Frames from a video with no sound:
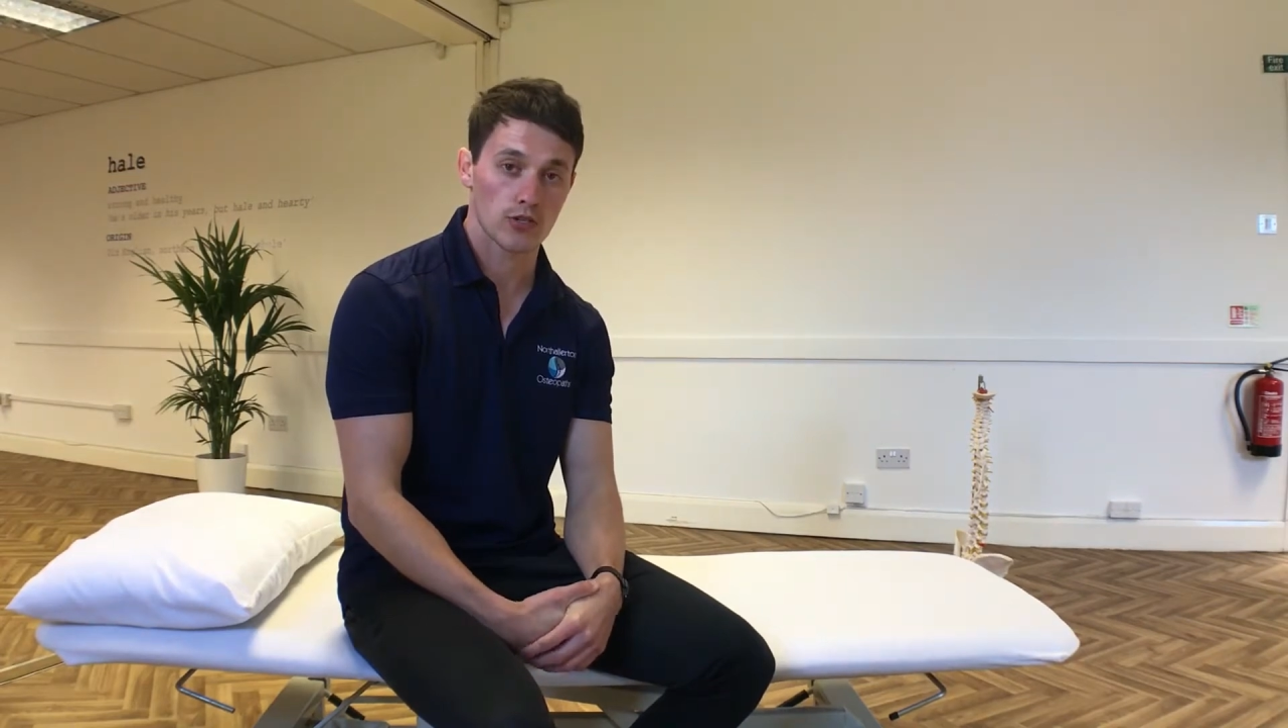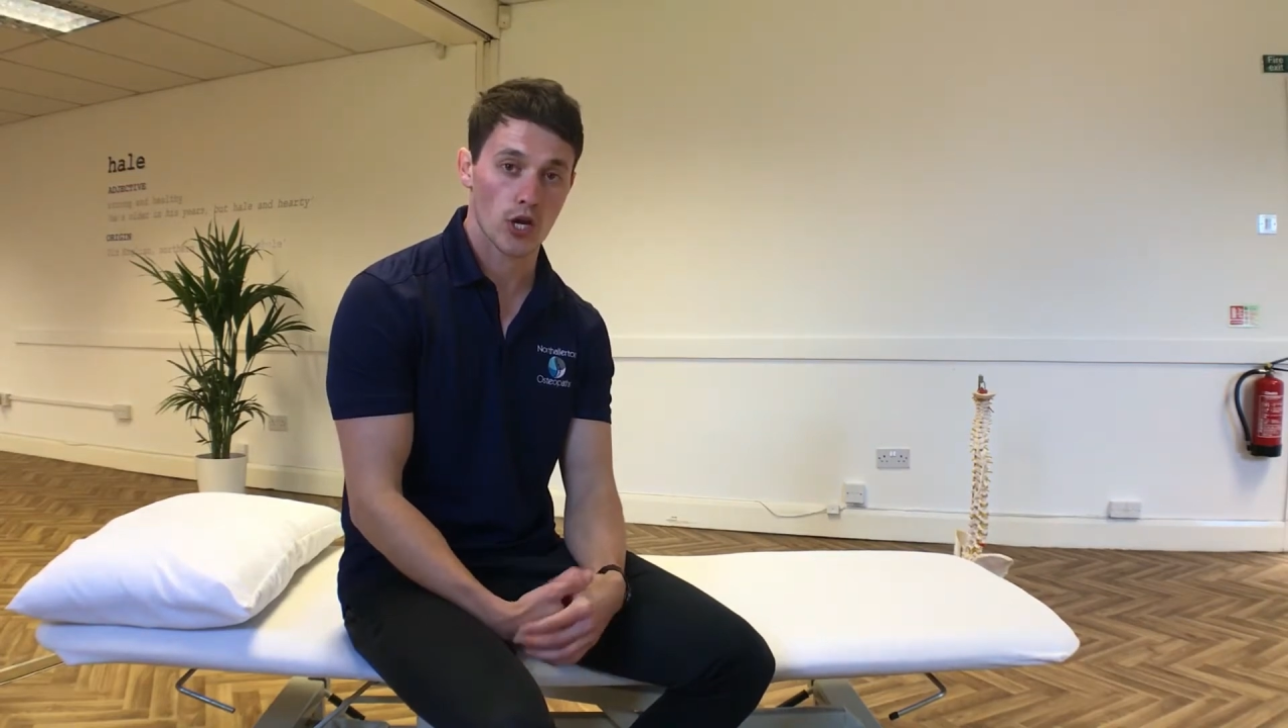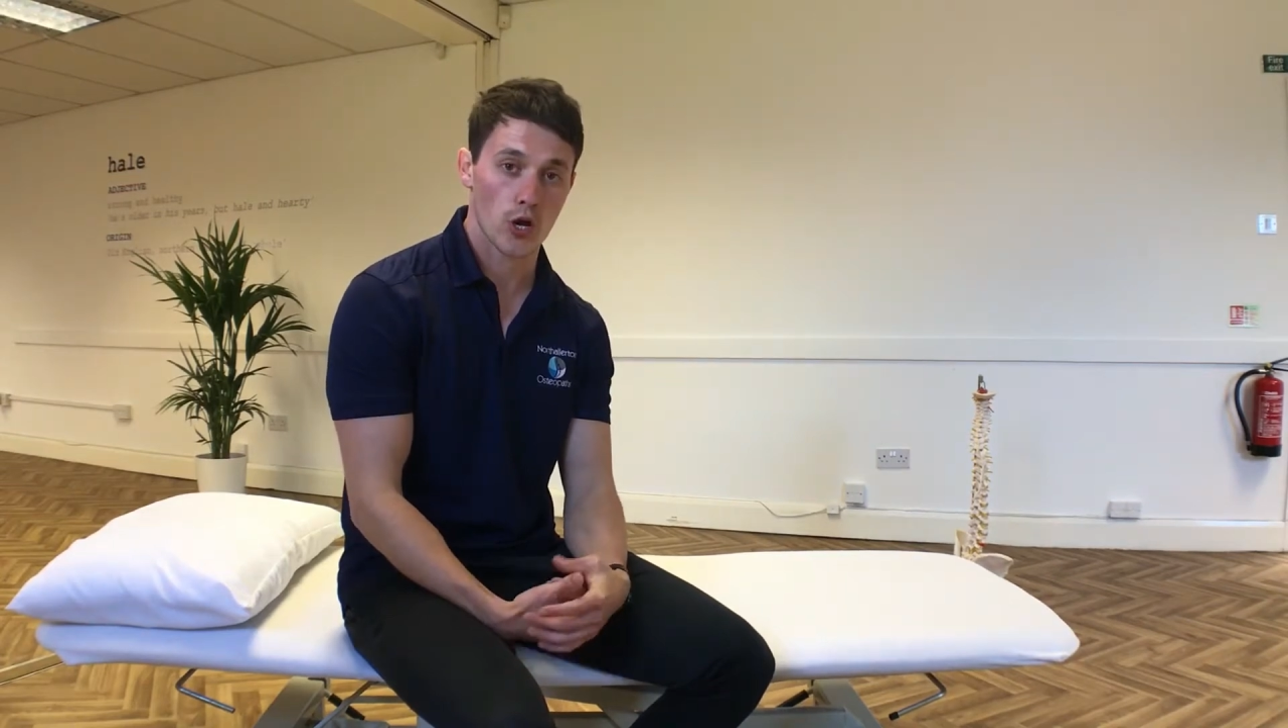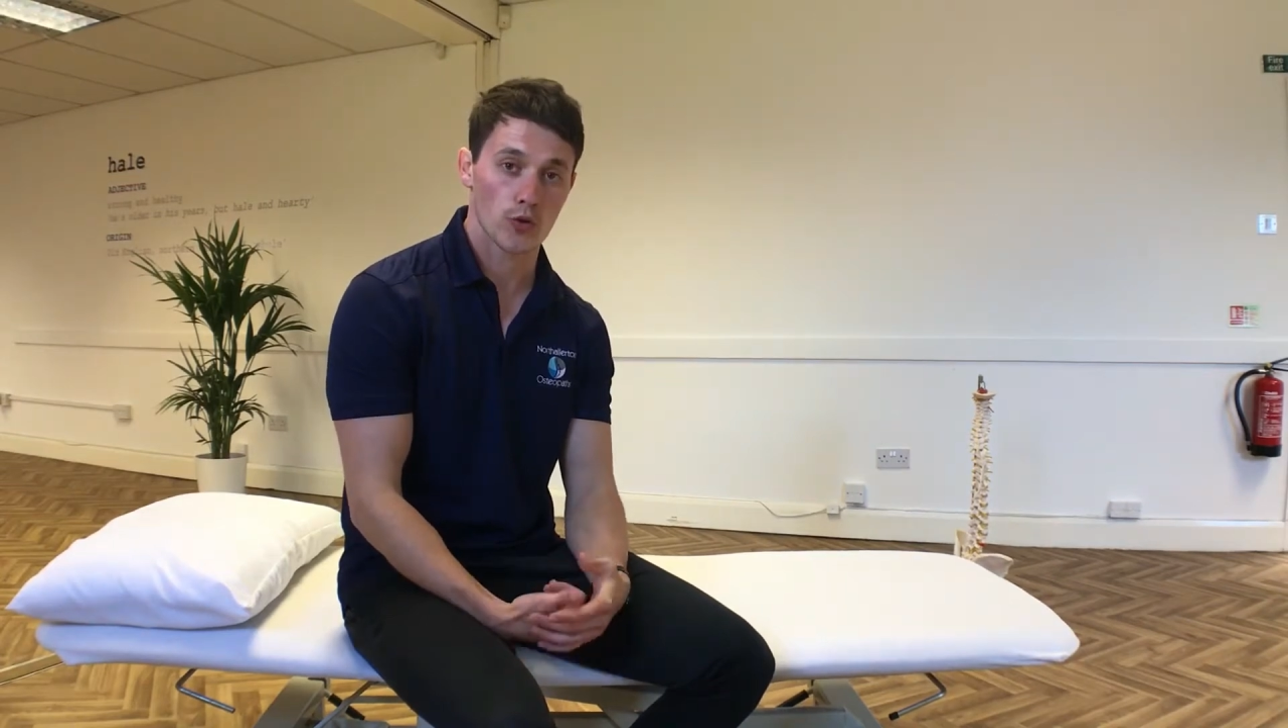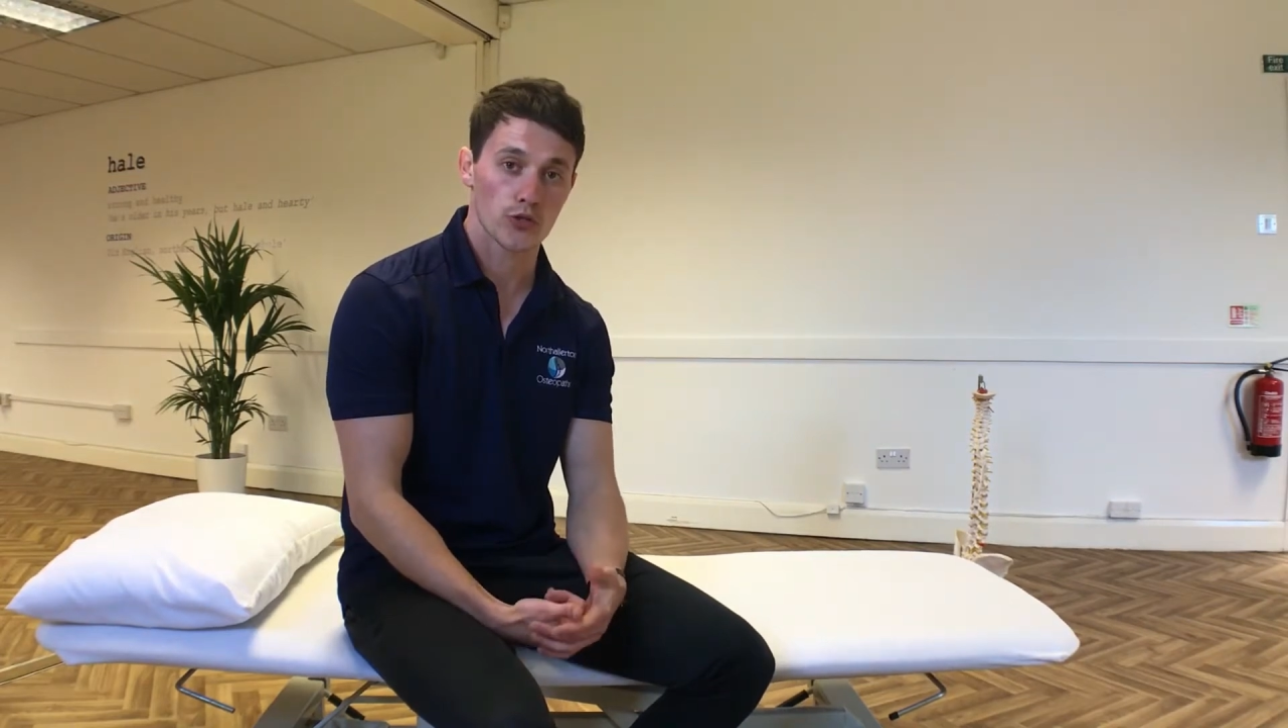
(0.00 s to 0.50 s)

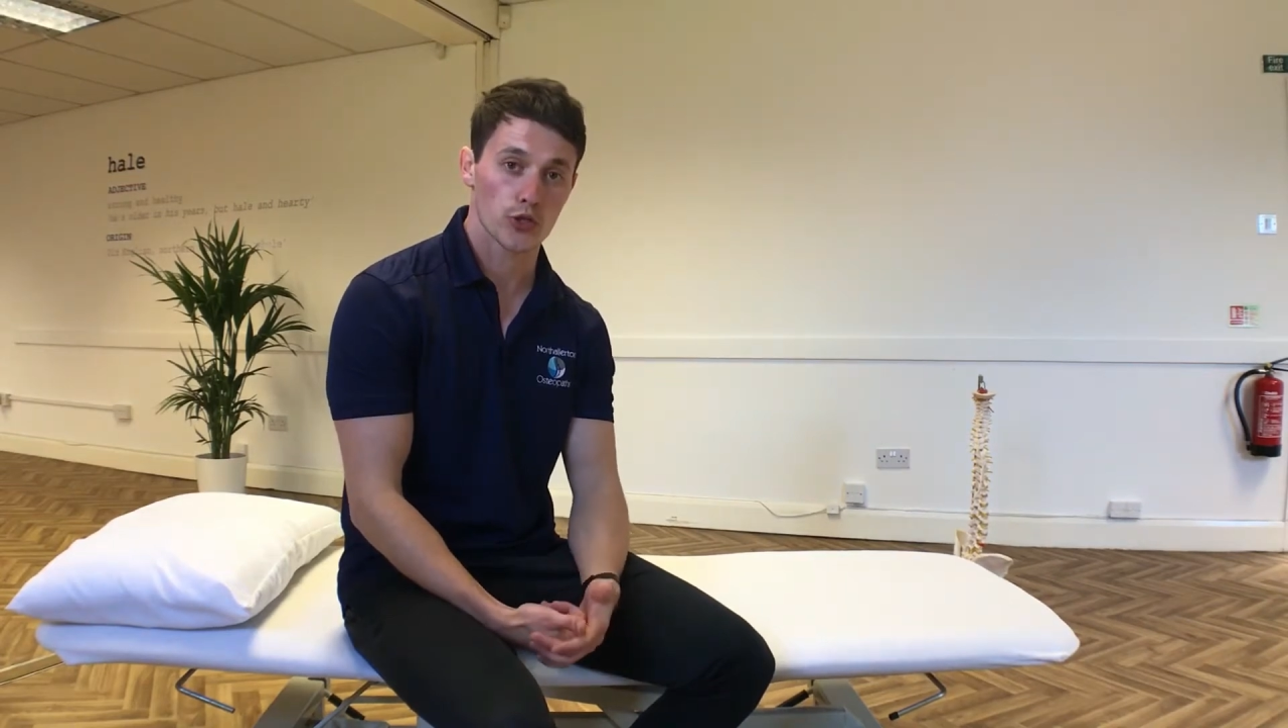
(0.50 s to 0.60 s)
So the